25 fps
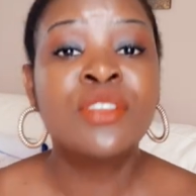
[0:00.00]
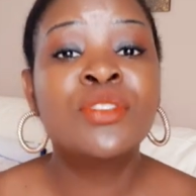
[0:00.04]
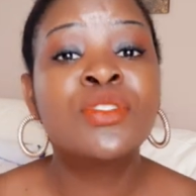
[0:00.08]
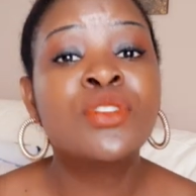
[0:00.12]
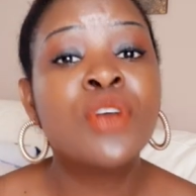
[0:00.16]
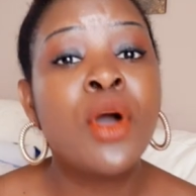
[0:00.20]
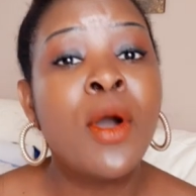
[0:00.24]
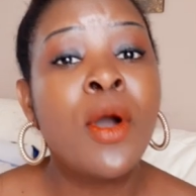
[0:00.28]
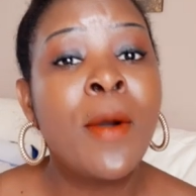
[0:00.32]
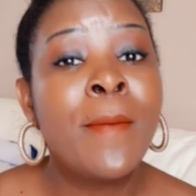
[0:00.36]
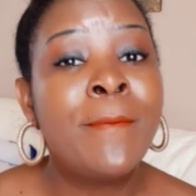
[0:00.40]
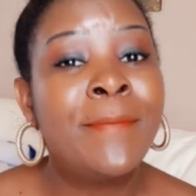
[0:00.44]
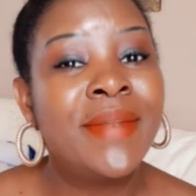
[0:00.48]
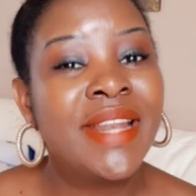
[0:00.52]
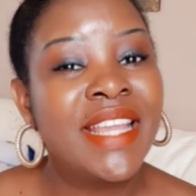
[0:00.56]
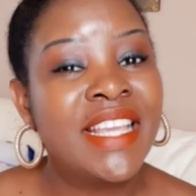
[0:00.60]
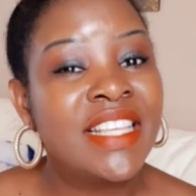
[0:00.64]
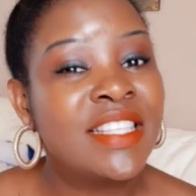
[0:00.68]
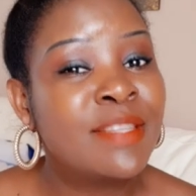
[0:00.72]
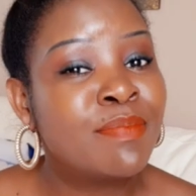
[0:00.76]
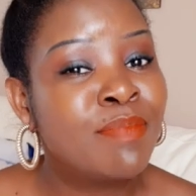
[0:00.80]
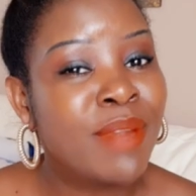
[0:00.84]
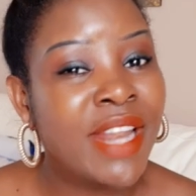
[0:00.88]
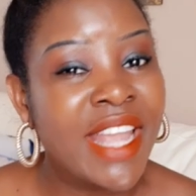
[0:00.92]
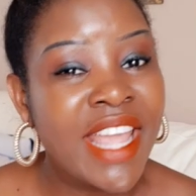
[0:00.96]
So
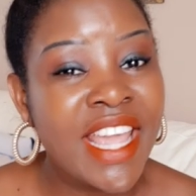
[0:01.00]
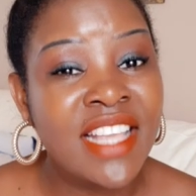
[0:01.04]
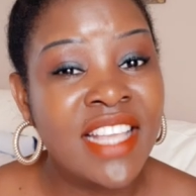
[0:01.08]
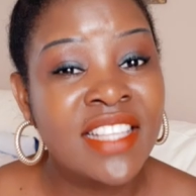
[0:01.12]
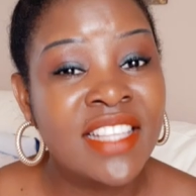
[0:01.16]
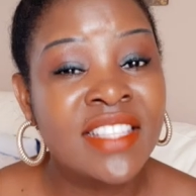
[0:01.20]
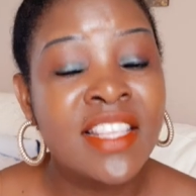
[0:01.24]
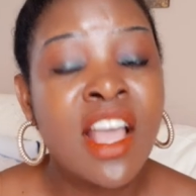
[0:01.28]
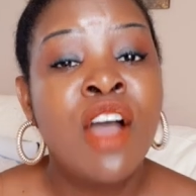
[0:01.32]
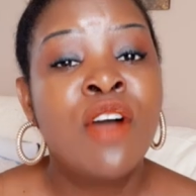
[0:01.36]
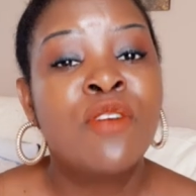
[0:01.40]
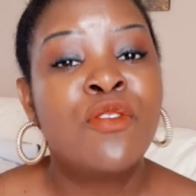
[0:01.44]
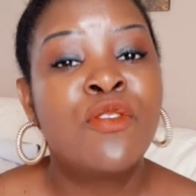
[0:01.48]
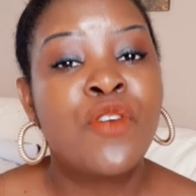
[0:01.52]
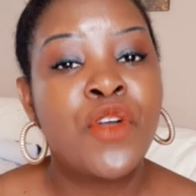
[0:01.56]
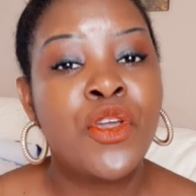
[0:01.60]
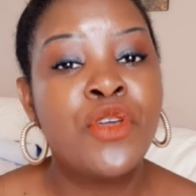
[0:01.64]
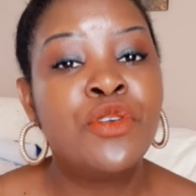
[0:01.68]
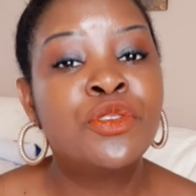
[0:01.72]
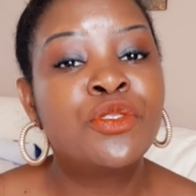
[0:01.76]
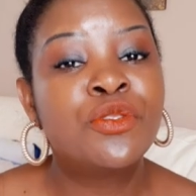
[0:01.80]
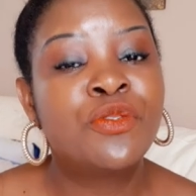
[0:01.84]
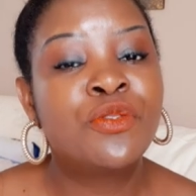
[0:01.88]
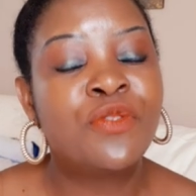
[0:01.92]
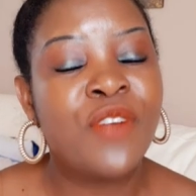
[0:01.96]
please, please, for
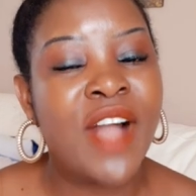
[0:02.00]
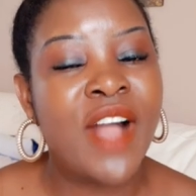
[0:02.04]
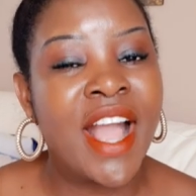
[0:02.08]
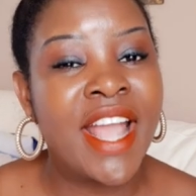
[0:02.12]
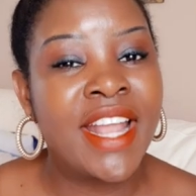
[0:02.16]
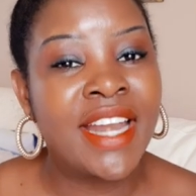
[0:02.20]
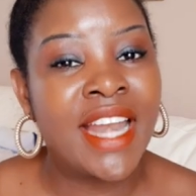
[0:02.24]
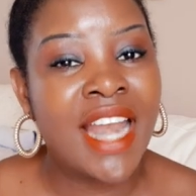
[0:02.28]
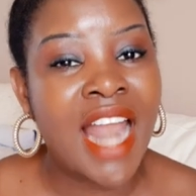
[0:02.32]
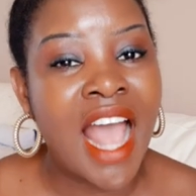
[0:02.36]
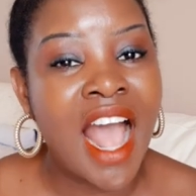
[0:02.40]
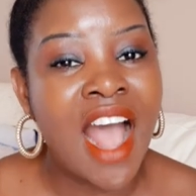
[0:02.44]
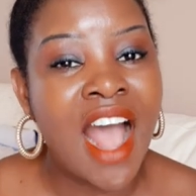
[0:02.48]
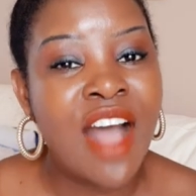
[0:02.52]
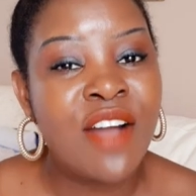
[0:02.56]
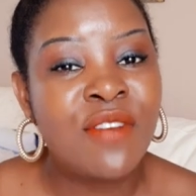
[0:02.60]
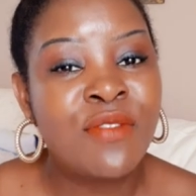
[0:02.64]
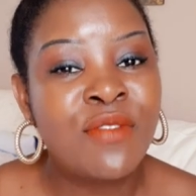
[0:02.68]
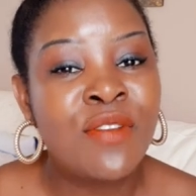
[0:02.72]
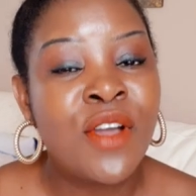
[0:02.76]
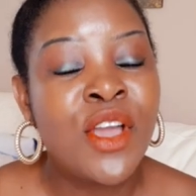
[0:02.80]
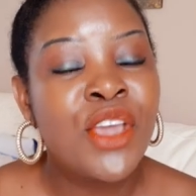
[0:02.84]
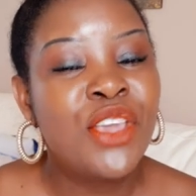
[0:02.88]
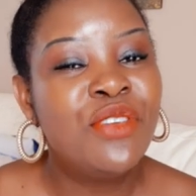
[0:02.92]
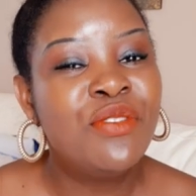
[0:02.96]
you to find
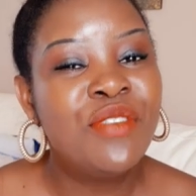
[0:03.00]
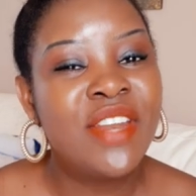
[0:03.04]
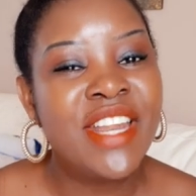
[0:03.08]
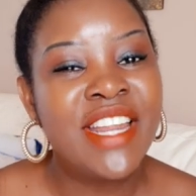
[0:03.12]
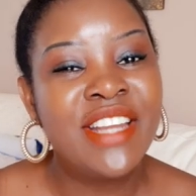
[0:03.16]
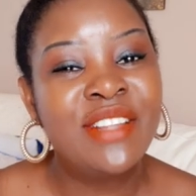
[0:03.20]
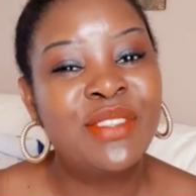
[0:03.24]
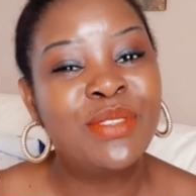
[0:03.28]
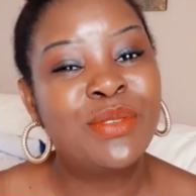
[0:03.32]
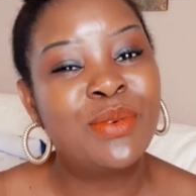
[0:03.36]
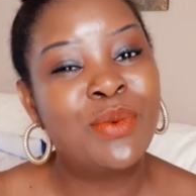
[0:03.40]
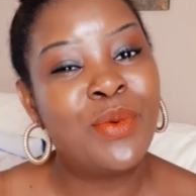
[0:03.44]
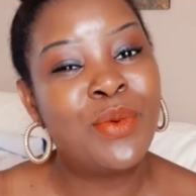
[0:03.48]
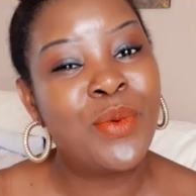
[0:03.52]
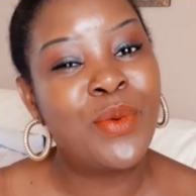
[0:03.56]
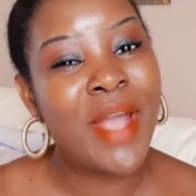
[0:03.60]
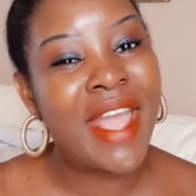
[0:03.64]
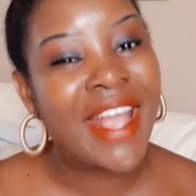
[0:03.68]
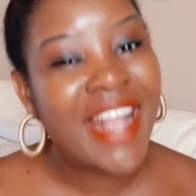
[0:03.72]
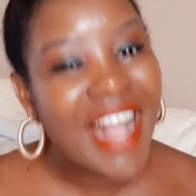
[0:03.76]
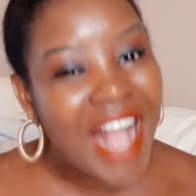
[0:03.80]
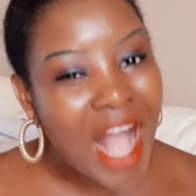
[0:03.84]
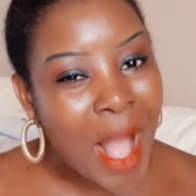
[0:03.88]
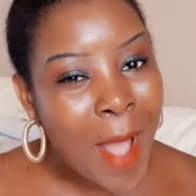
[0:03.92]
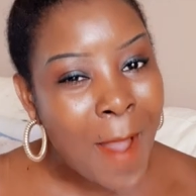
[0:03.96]
love, you need to
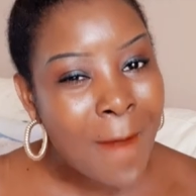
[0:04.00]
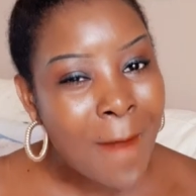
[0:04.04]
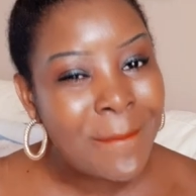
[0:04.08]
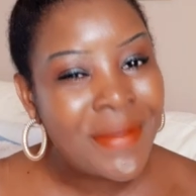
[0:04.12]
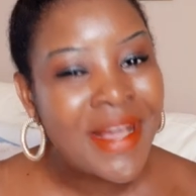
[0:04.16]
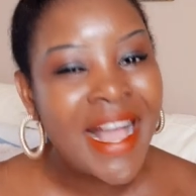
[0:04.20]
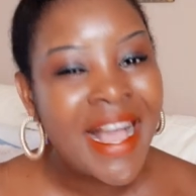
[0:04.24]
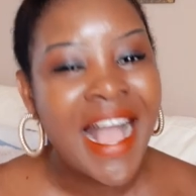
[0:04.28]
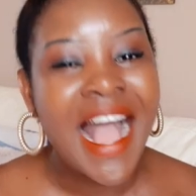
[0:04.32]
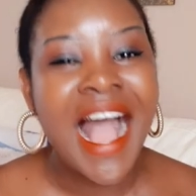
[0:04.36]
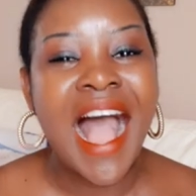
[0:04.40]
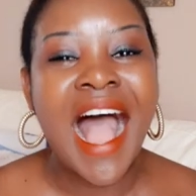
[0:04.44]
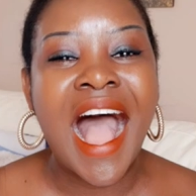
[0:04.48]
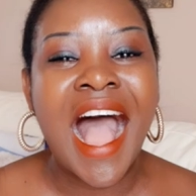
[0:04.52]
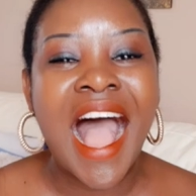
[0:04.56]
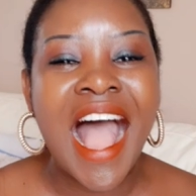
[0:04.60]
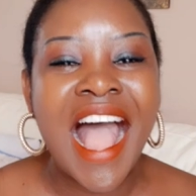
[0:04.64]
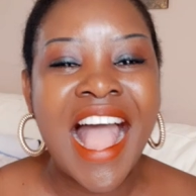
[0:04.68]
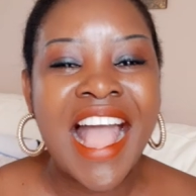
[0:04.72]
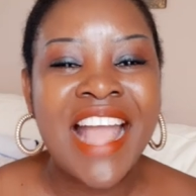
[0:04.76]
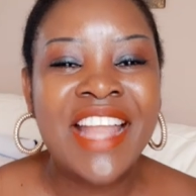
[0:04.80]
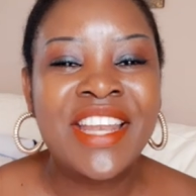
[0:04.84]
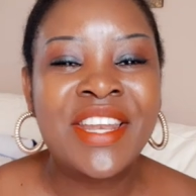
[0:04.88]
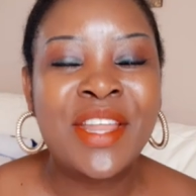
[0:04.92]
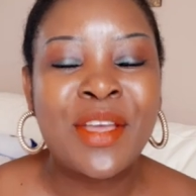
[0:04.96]
wake up
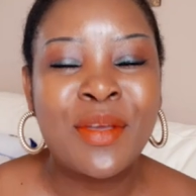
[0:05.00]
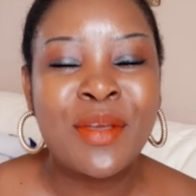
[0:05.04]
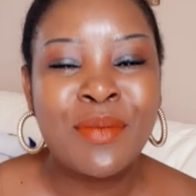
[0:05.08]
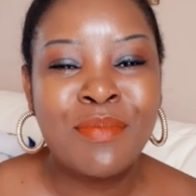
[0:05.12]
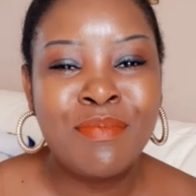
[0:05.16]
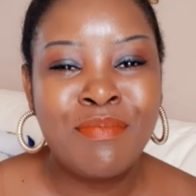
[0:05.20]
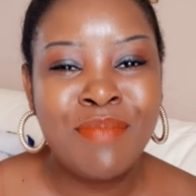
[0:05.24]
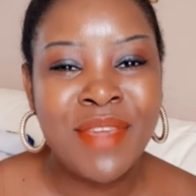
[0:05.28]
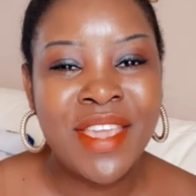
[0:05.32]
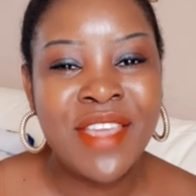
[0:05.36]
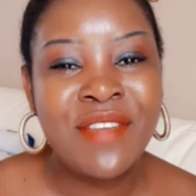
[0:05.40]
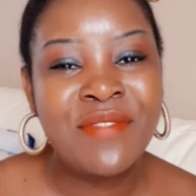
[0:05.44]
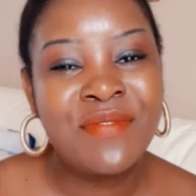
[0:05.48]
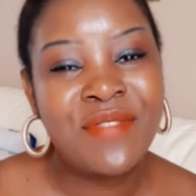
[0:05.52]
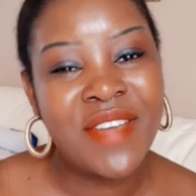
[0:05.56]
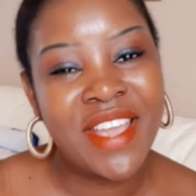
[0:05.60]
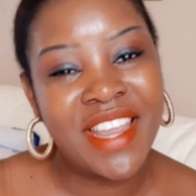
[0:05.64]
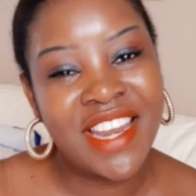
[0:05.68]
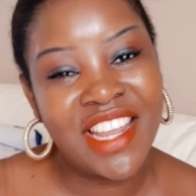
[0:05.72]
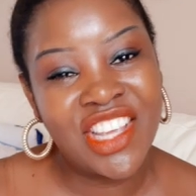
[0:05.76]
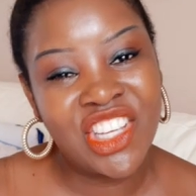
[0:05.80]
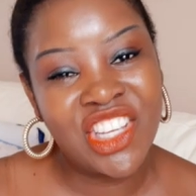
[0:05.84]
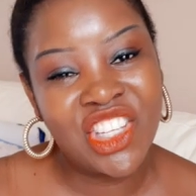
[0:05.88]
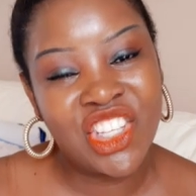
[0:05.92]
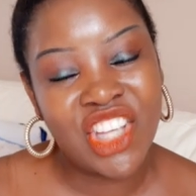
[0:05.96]
and be
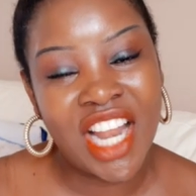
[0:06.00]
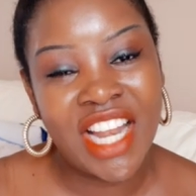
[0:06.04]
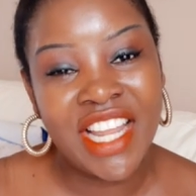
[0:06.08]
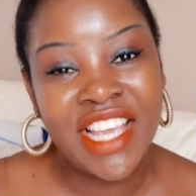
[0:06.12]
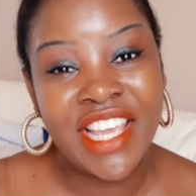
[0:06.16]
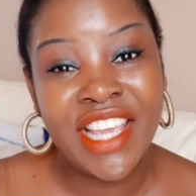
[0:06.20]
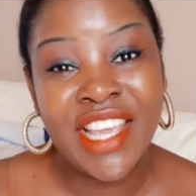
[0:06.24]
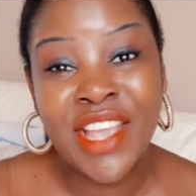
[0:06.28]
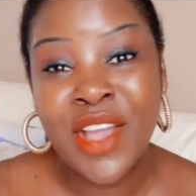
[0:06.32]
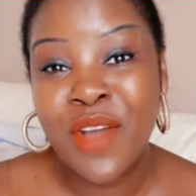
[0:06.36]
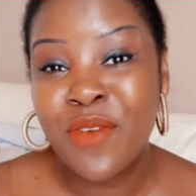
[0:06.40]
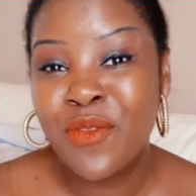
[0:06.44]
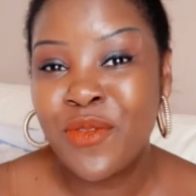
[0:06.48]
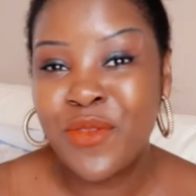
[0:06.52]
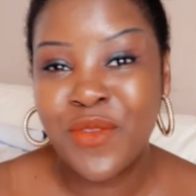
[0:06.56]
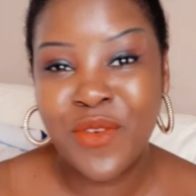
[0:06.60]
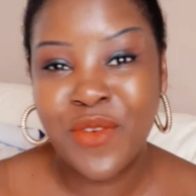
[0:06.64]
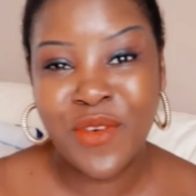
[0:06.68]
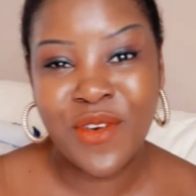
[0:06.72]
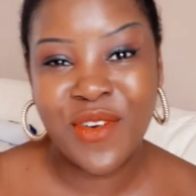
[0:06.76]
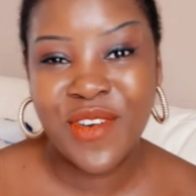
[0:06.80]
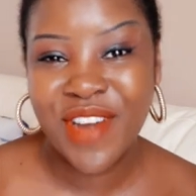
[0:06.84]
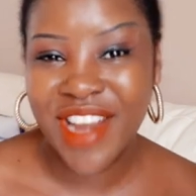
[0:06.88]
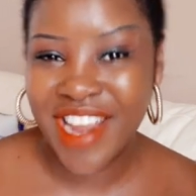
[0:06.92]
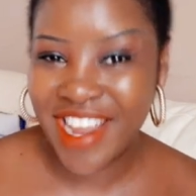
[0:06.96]
financially
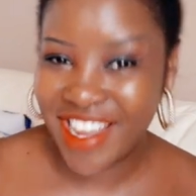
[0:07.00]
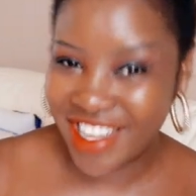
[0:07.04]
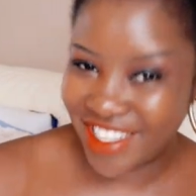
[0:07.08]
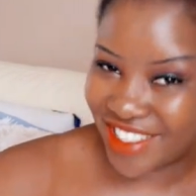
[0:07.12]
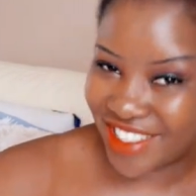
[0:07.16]
free.